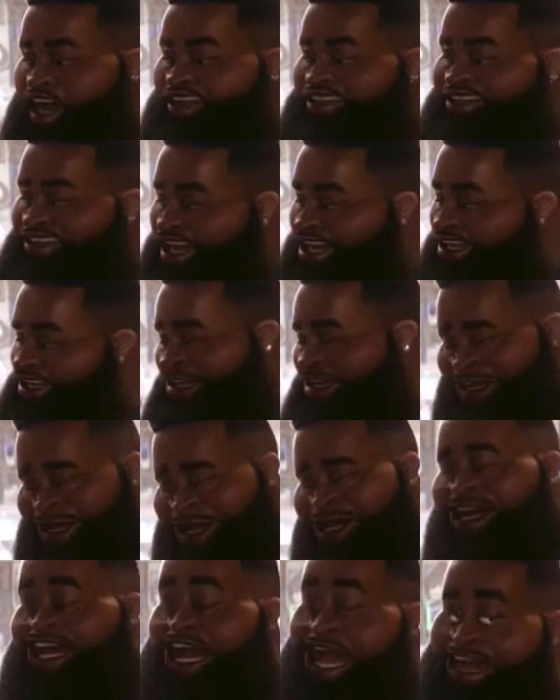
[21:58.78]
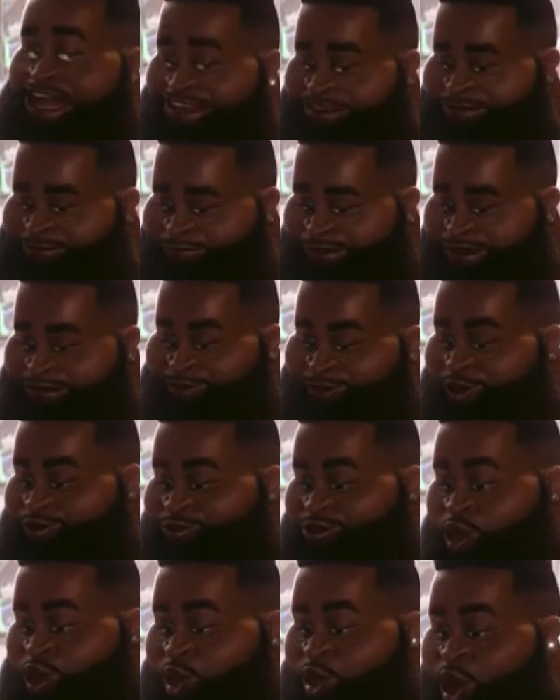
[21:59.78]
got sick. And barber
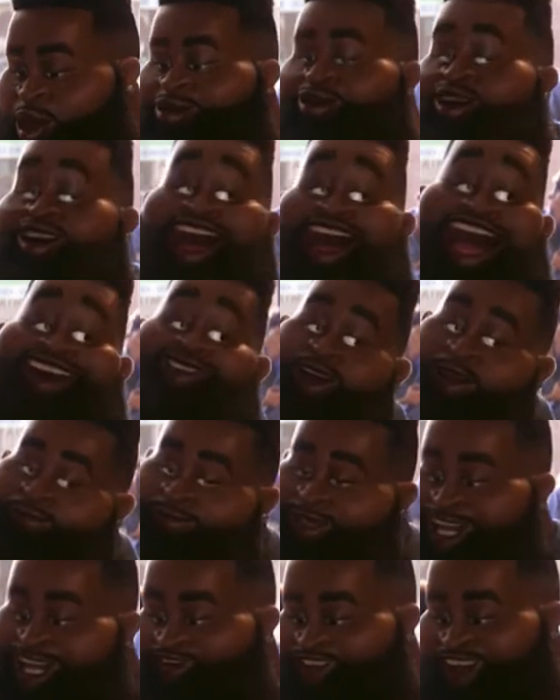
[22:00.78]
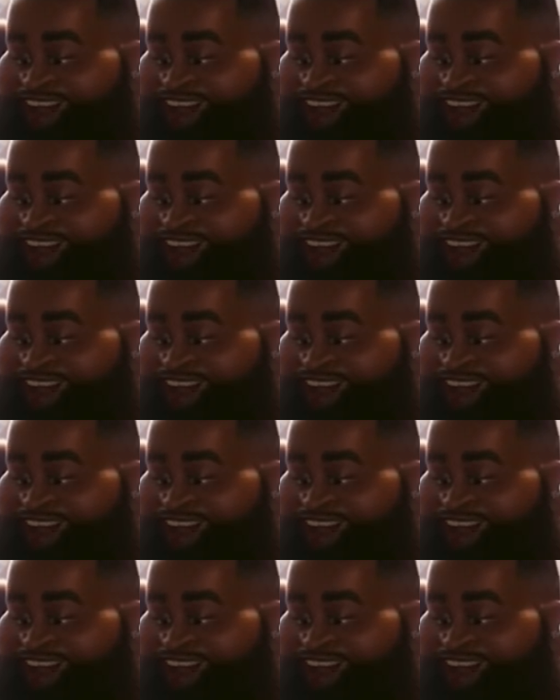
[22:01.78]
school is a lot cheaper than